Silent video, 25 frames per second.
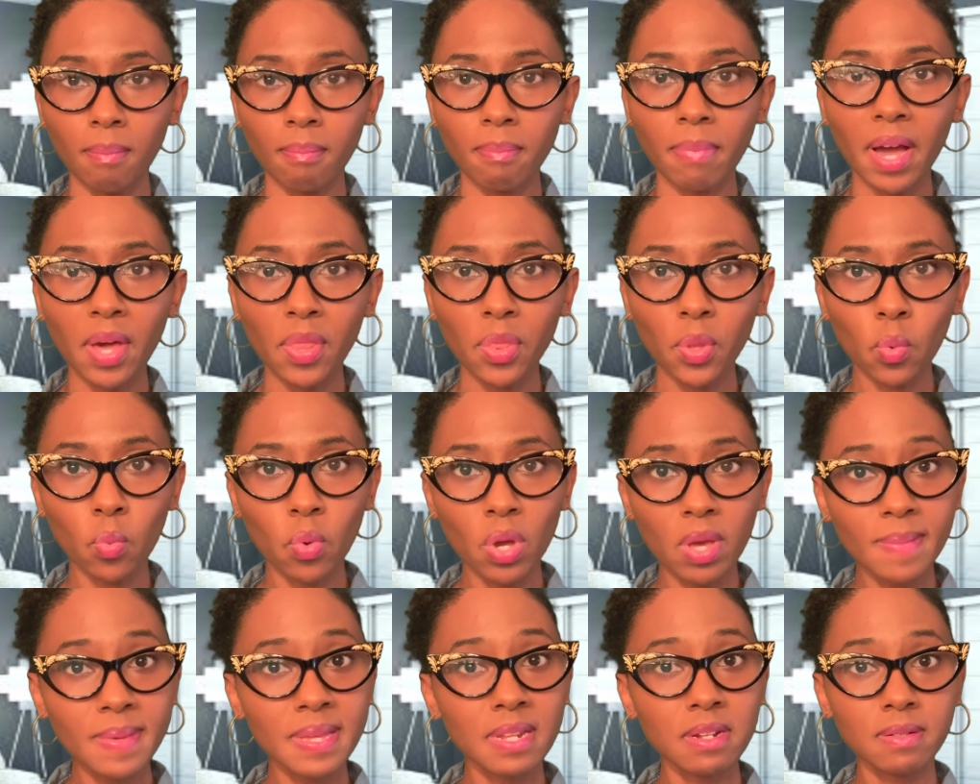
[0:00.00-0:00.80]
by the
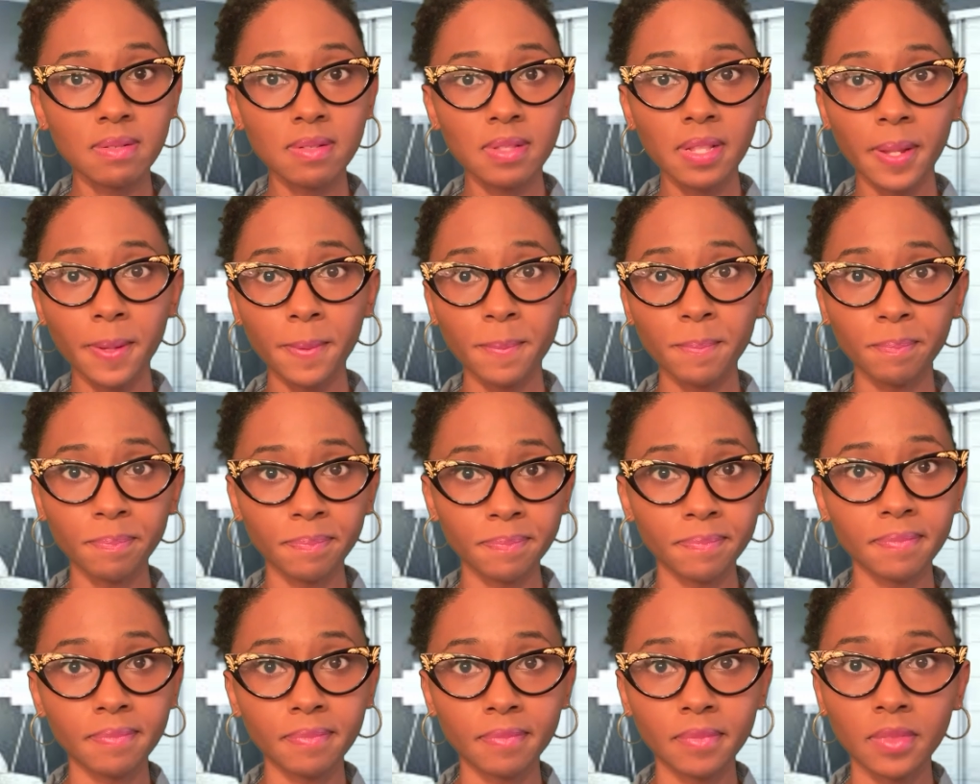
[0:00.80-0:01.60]
women
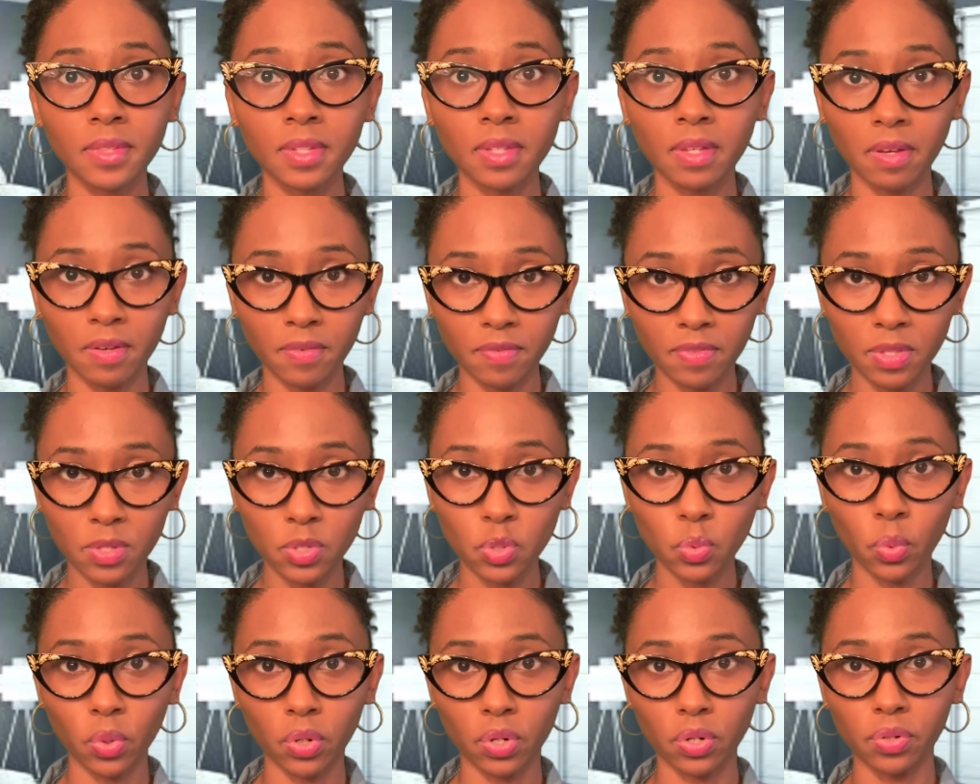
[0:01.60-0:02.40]
of
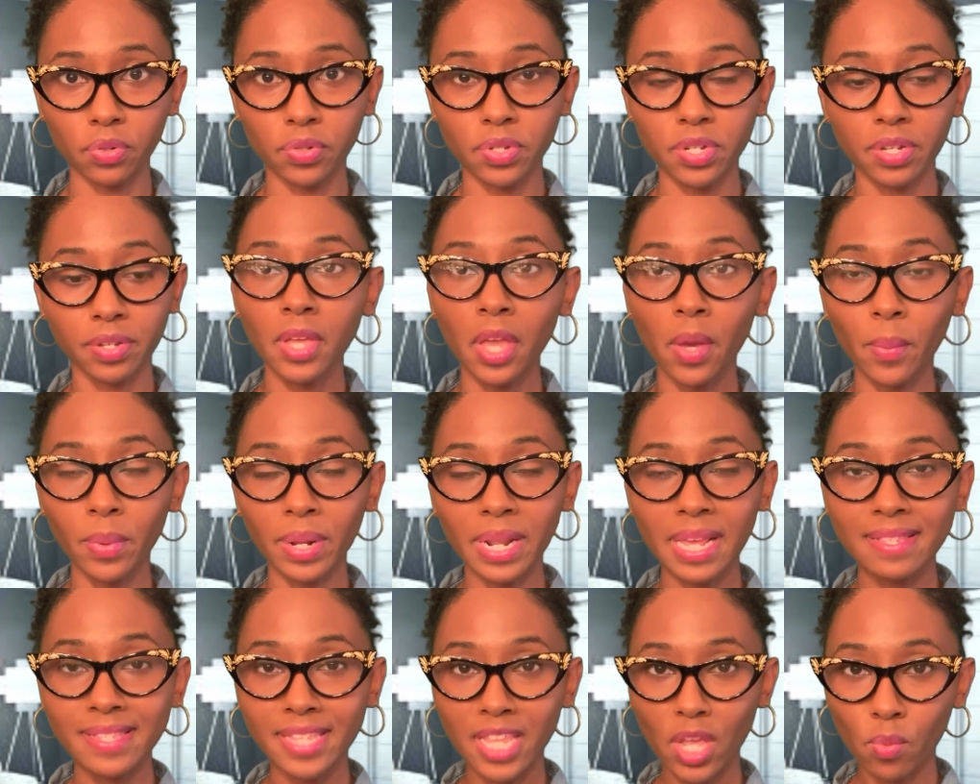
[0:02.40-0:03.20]
this world. And
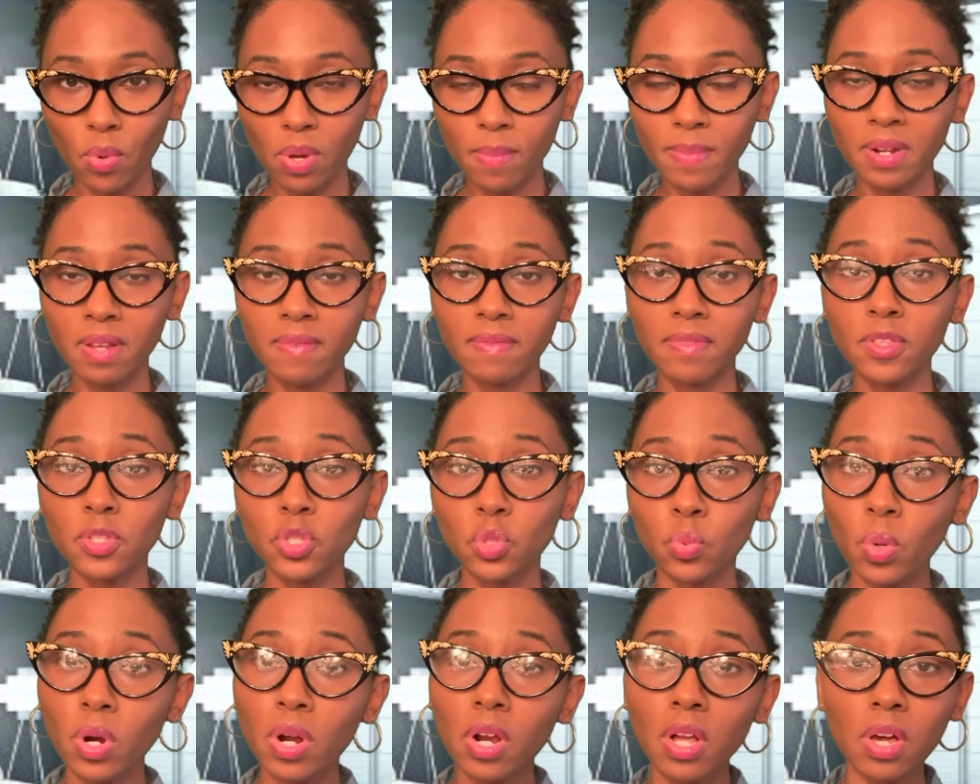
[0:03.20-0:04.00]
when I say women of
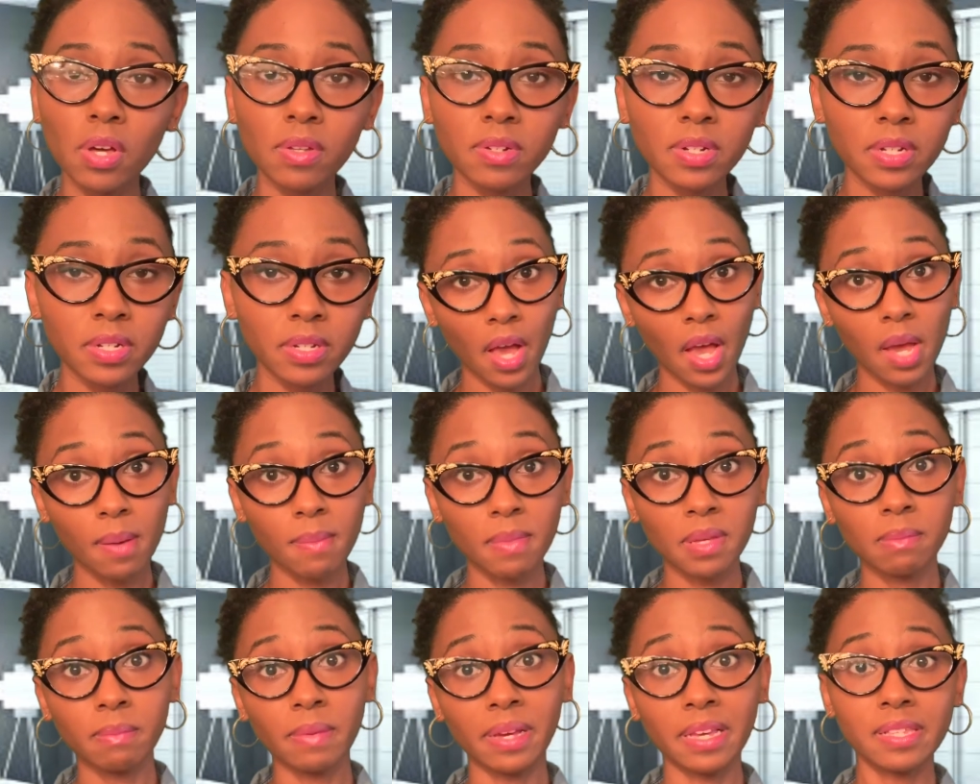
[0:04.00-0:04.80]
this world, I
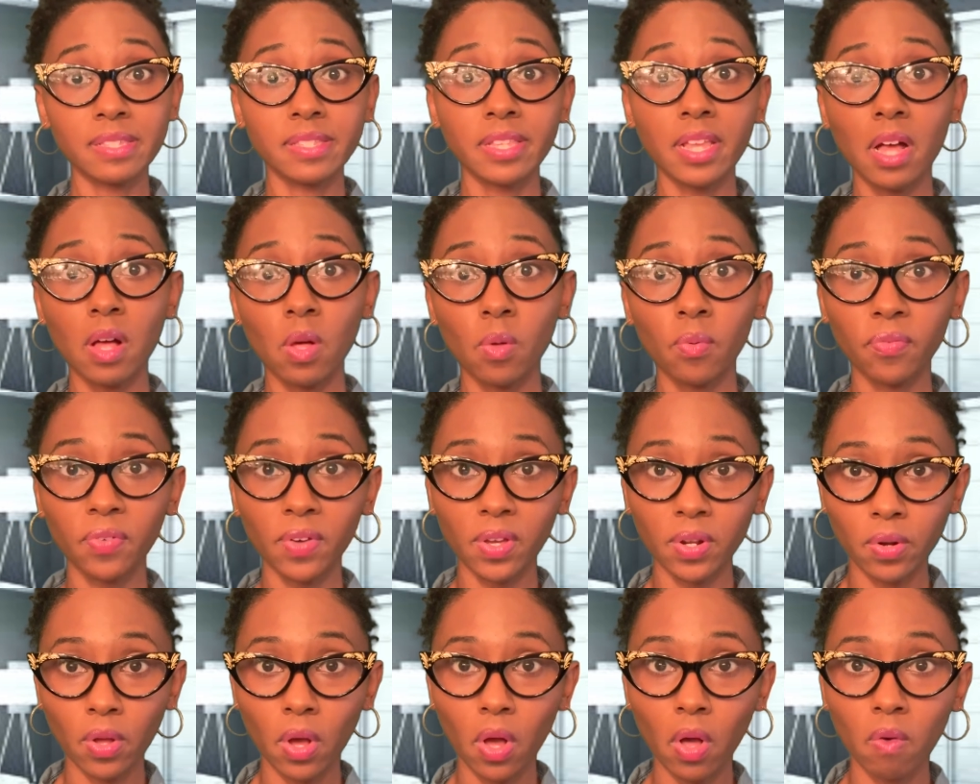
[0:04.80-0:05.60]
mean myself
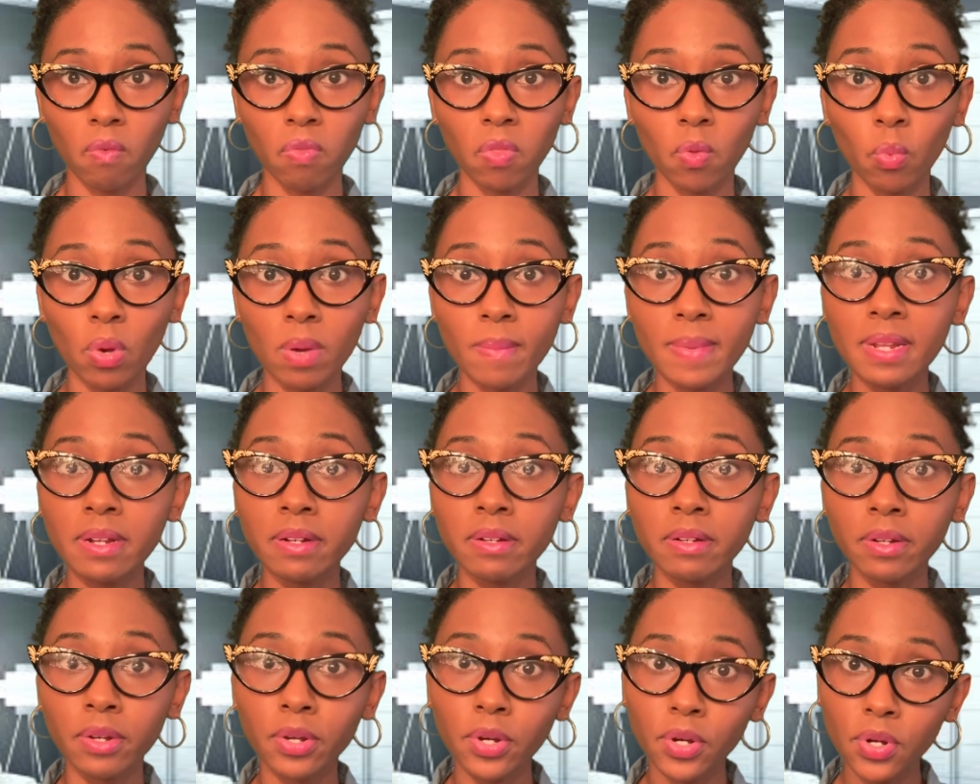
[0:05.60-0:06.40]
and all the
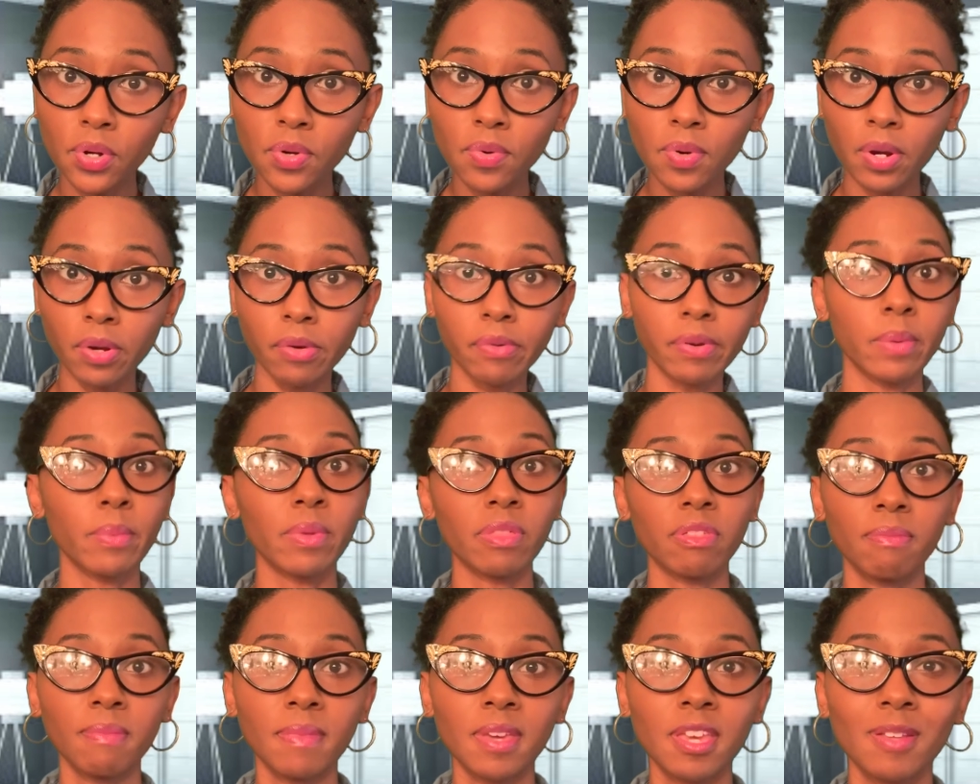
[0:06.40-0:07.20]
women who agree
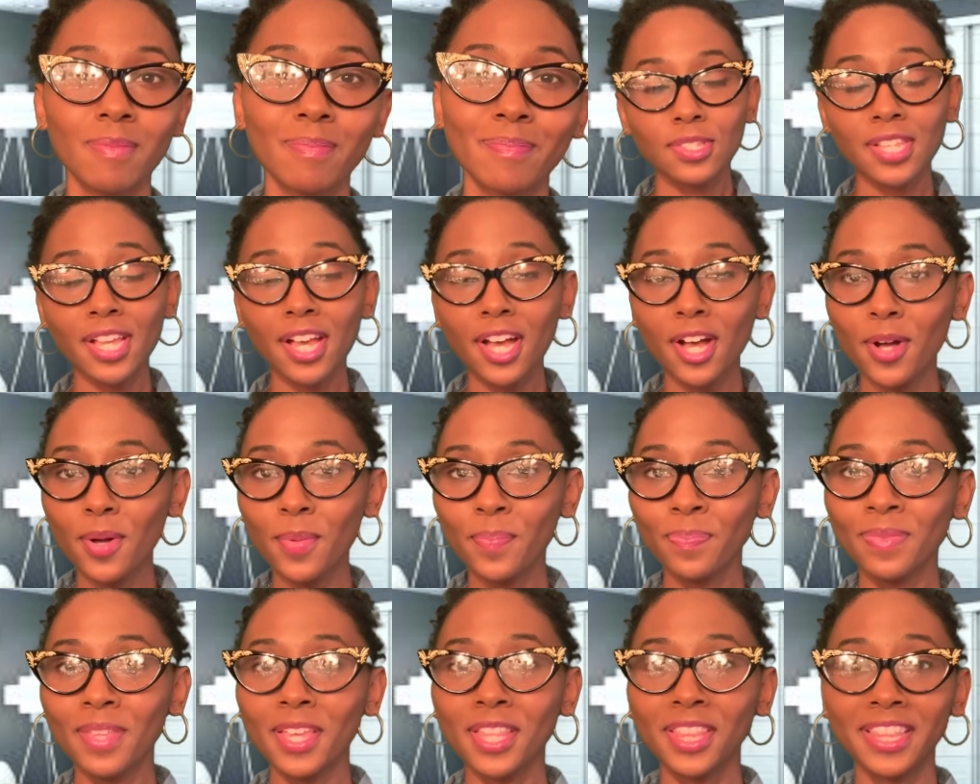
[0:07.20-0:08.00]
with me.
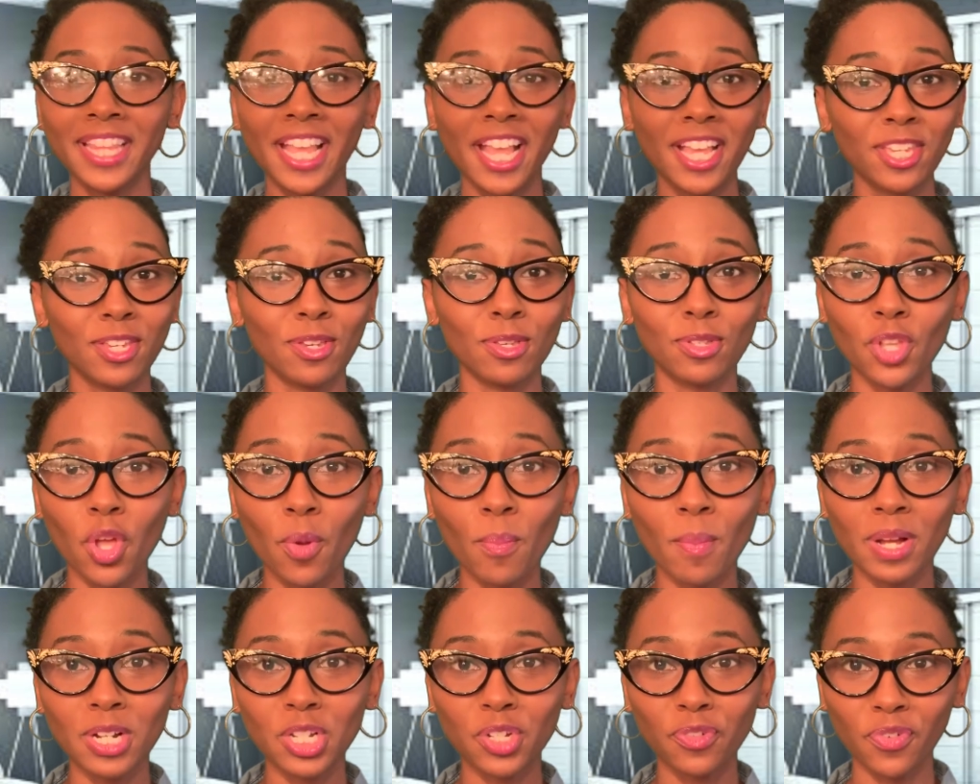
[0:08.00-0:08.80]
So thank you so
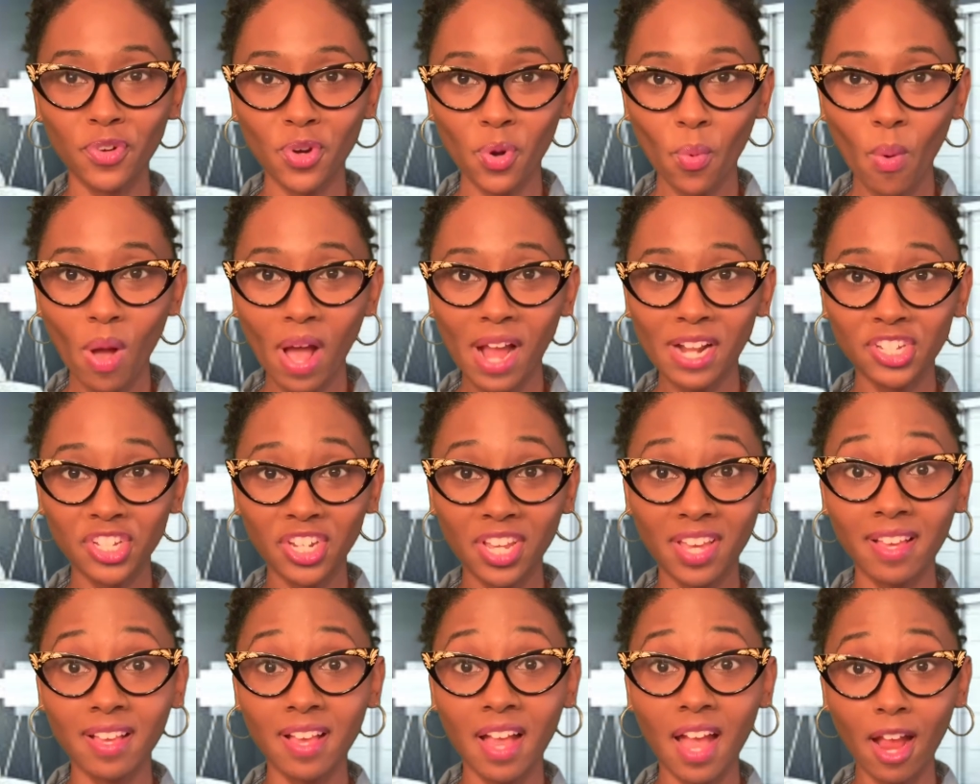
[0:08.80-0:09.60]
much for
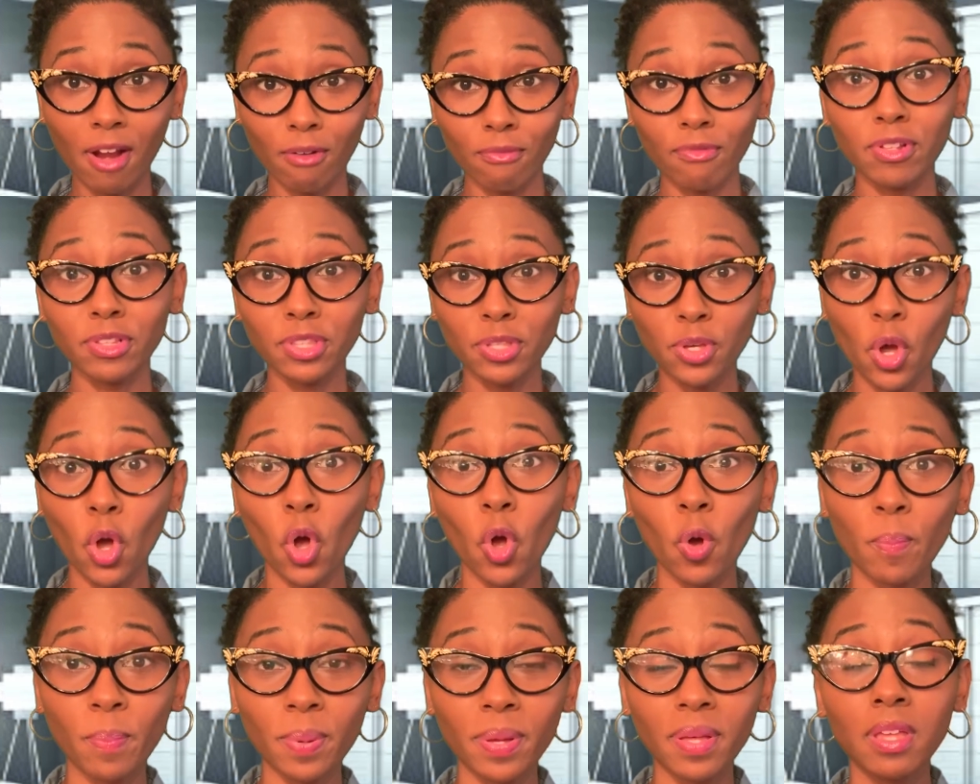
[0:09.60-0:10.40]
watching. I really
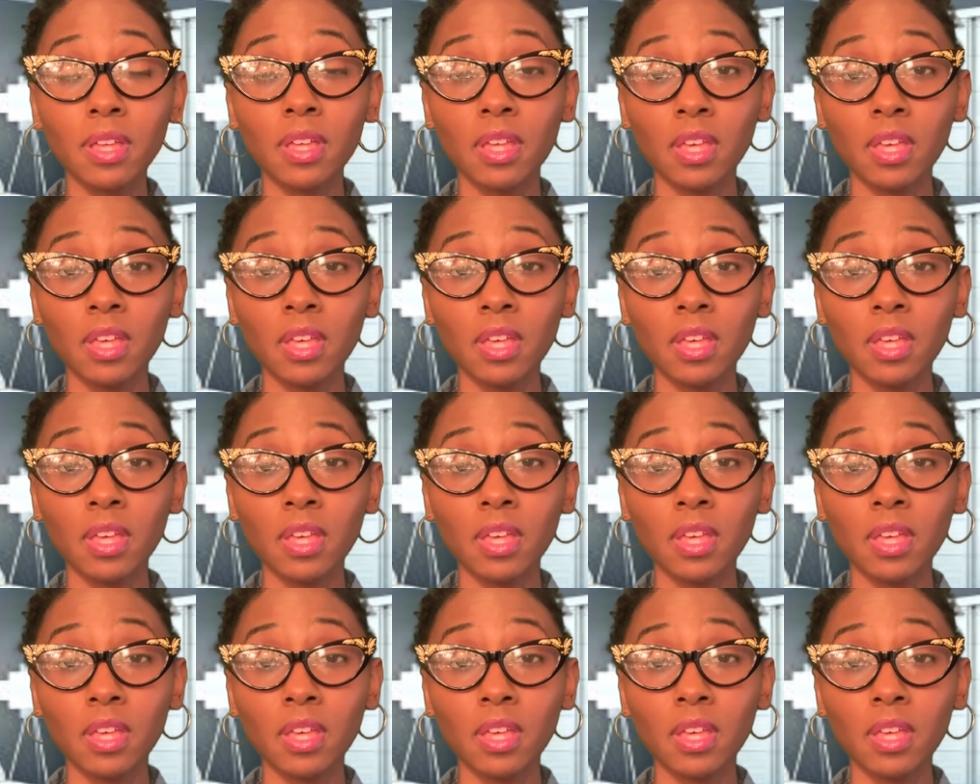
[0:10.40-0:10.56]
hope